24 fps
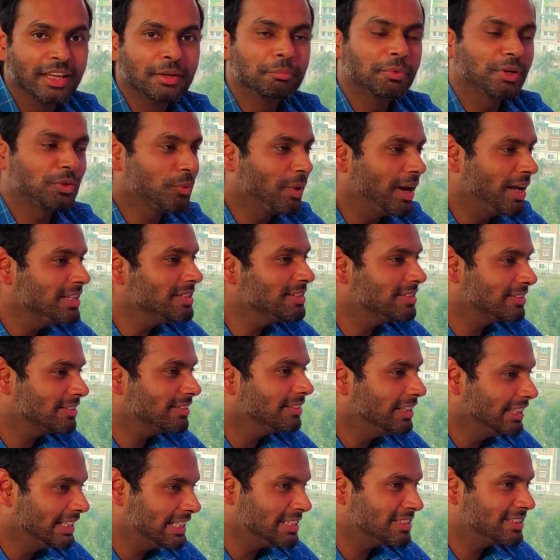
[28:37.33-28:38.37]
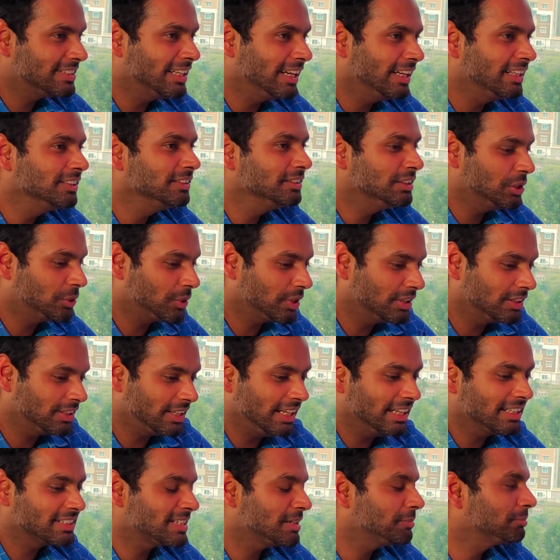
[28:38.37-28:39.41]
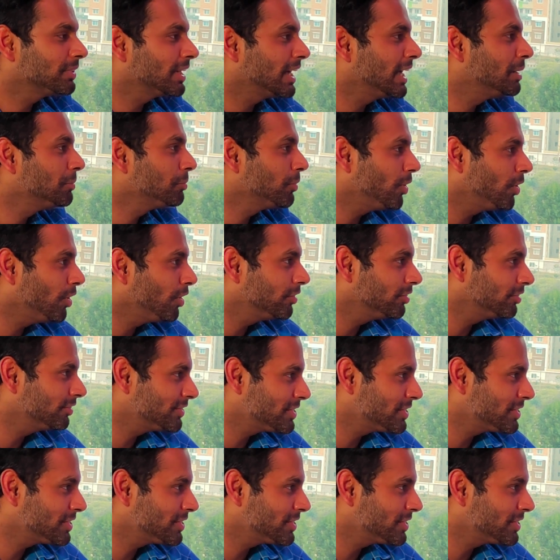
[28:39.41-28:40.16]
But once it is done, you can take some time off,